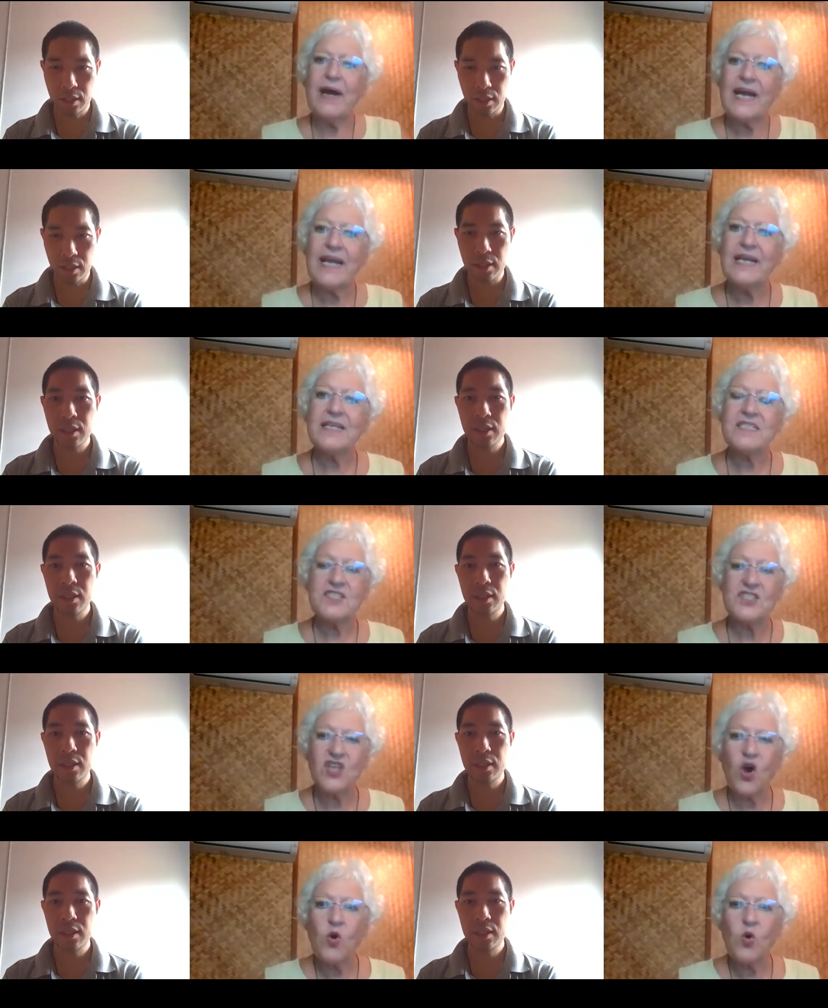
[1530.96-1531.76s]
Speaker 1: uh-huh. my
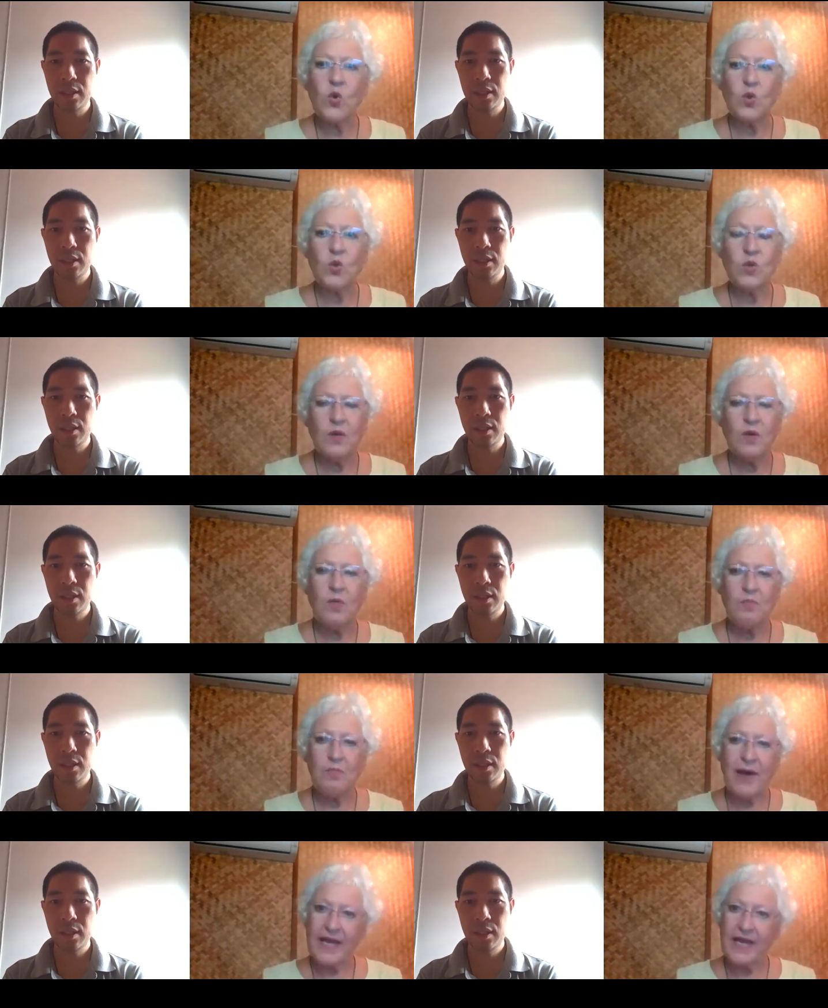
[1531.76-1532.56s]
soul
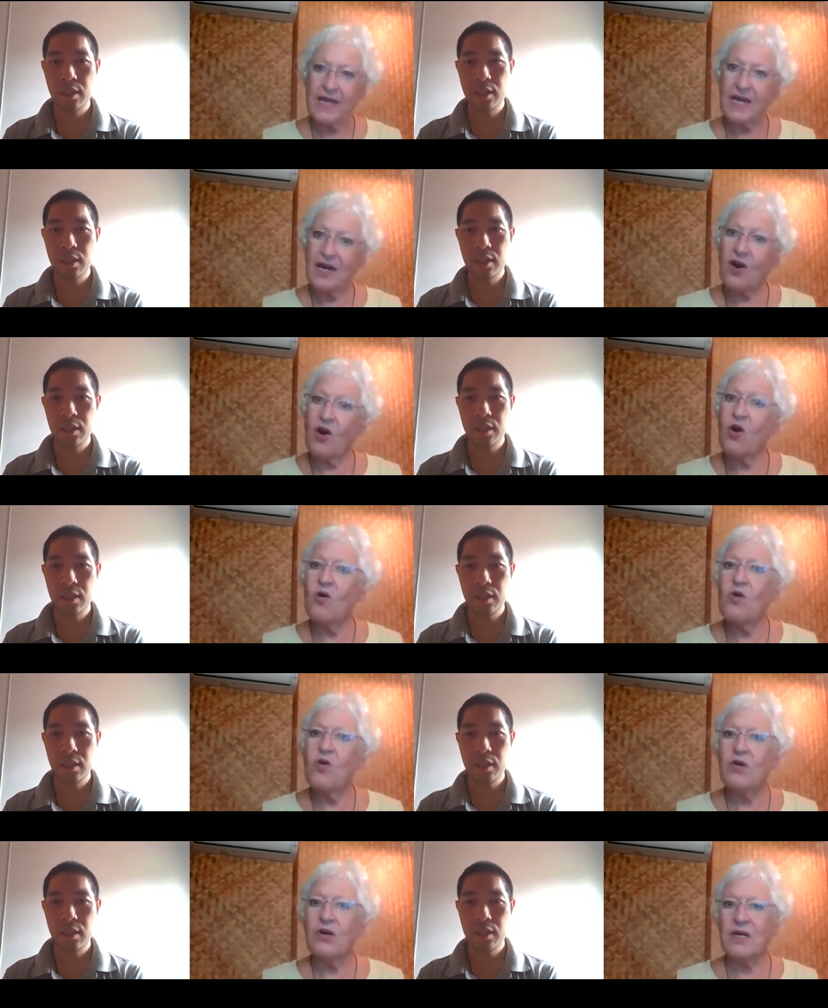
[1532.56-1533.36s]
my
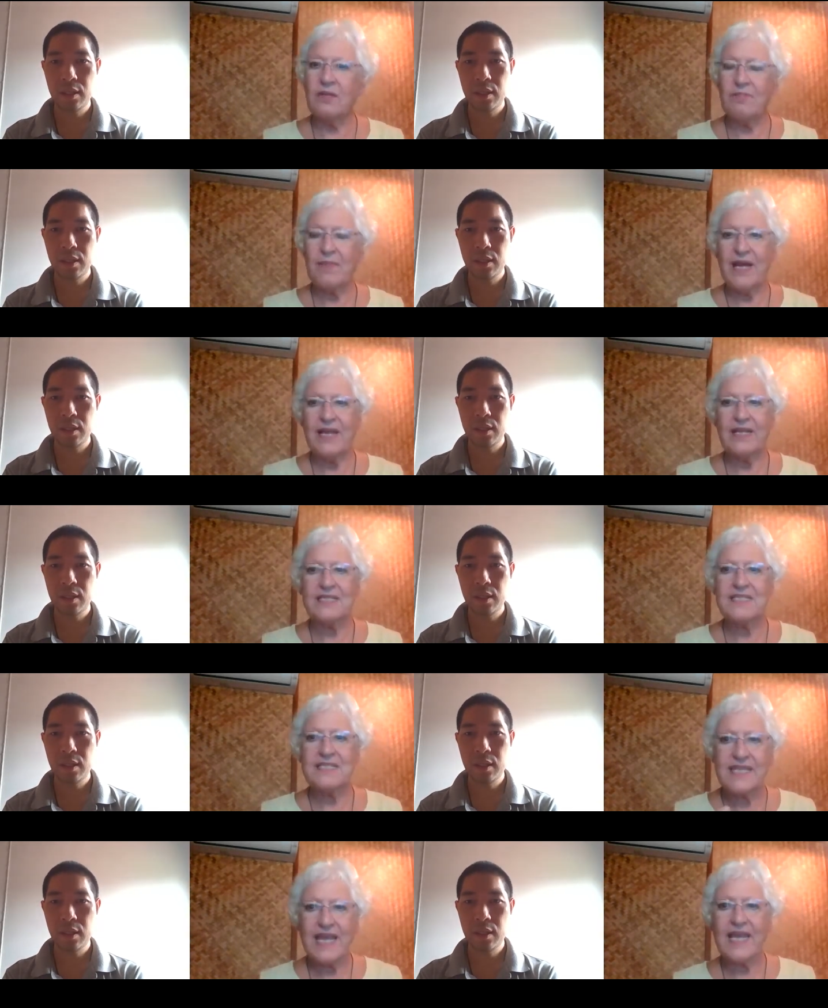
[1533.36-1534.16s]
core my
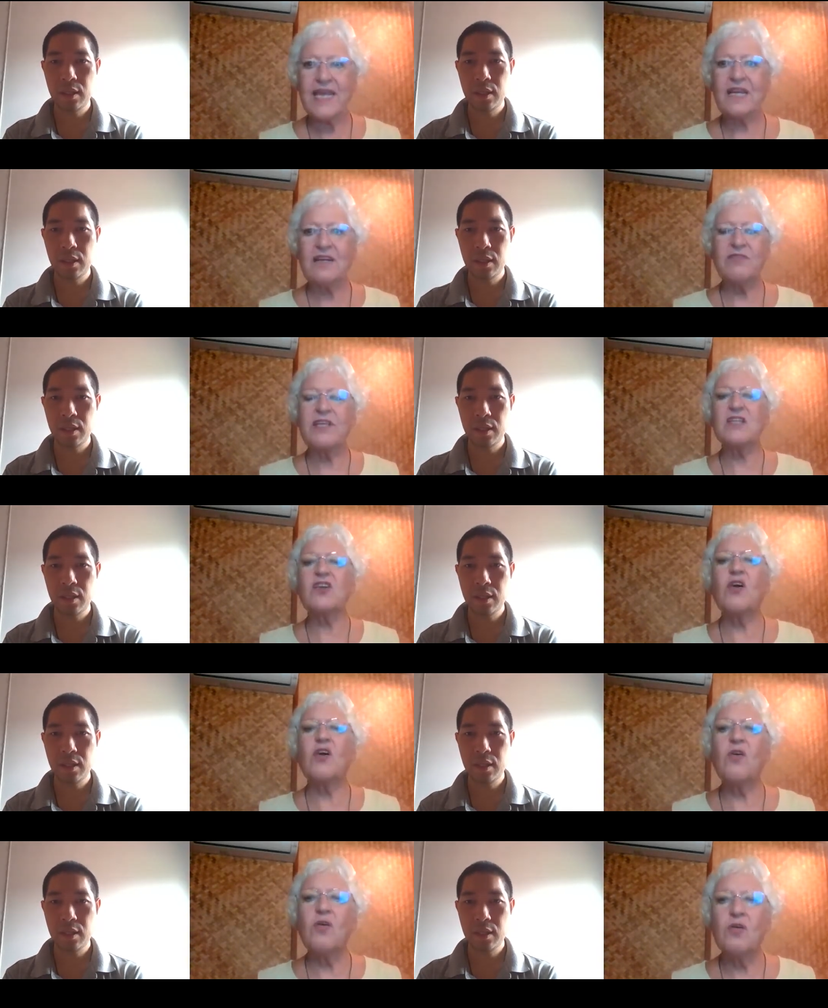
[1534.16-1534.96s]
sacred
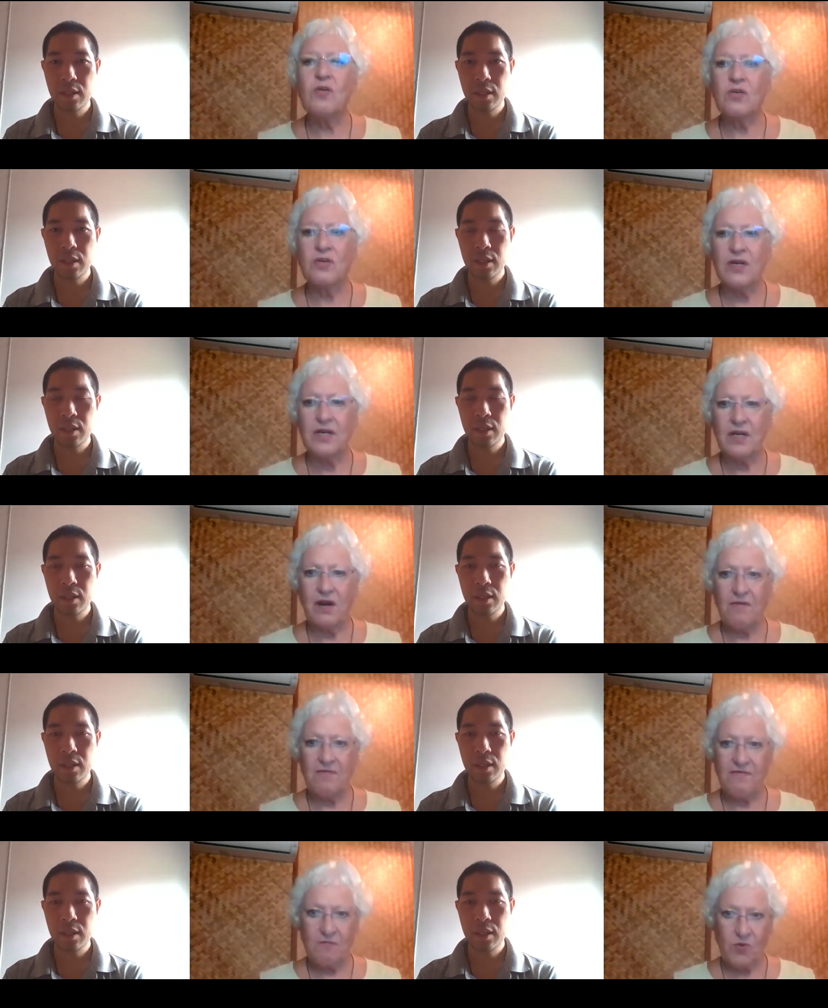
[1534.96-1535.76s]
core
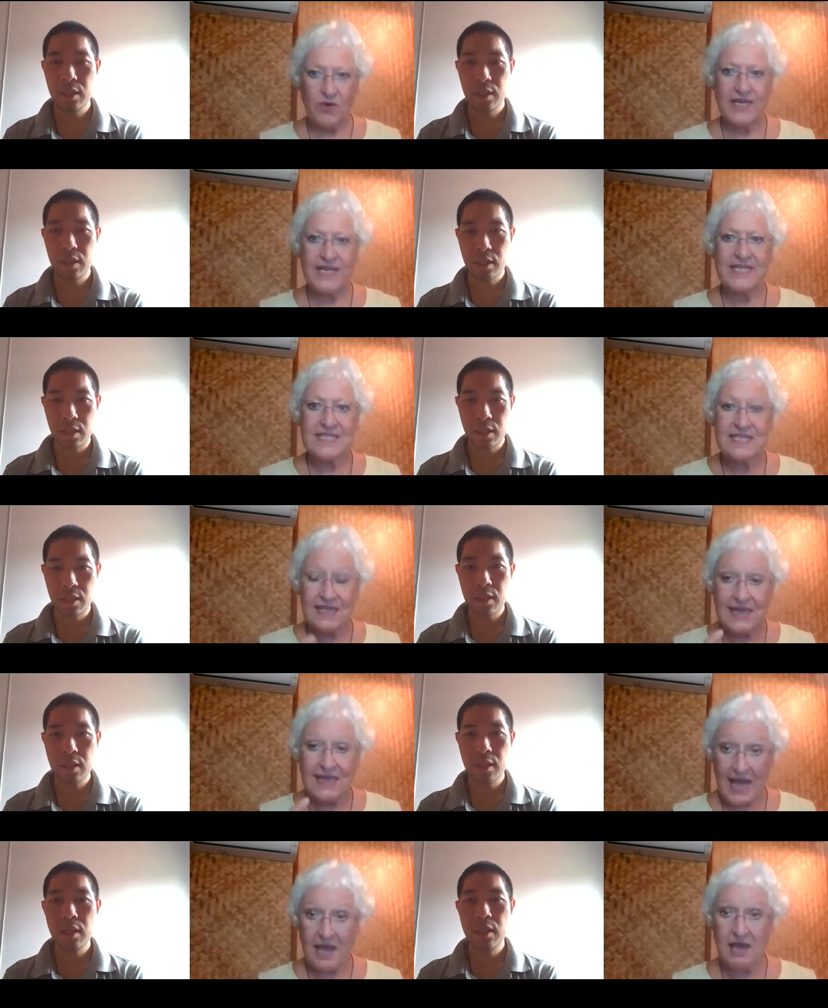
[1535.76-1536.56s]
of what is
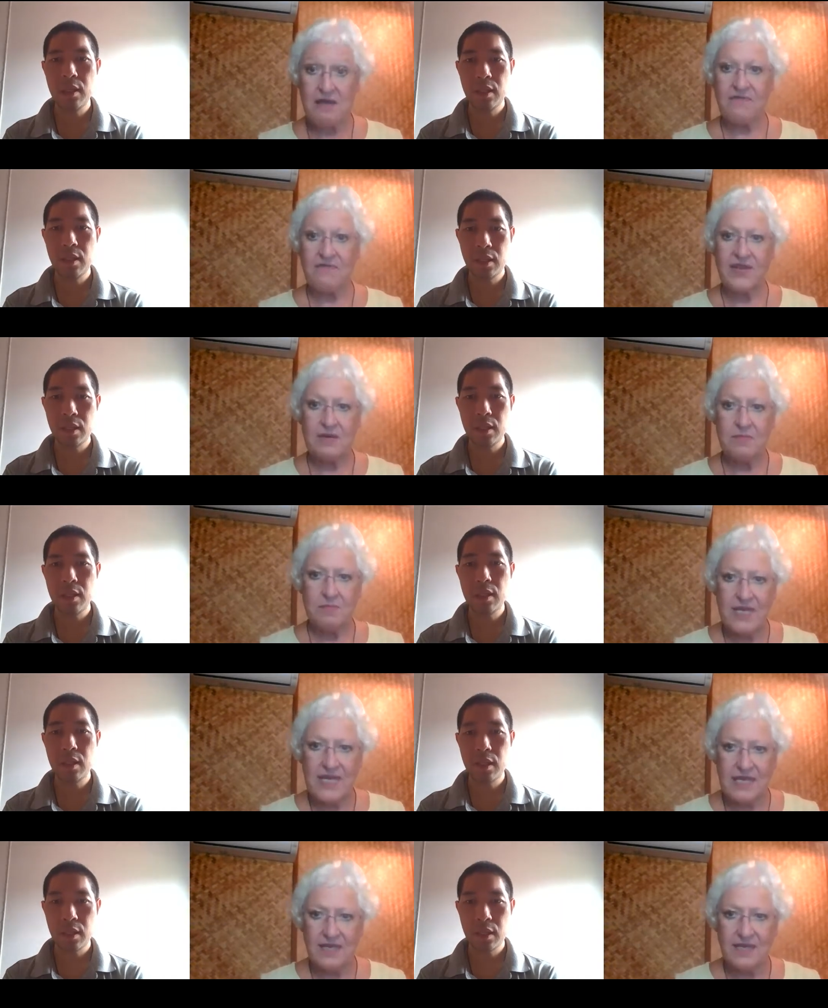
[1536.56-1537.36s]
life in
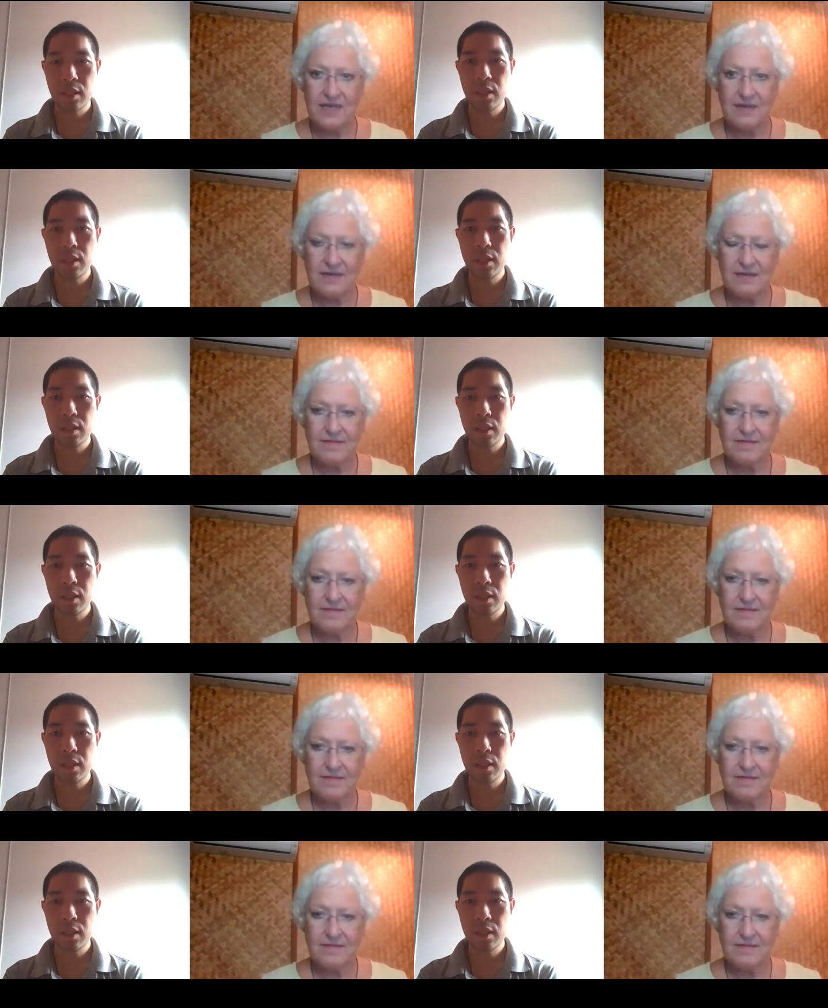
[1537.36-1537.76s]
me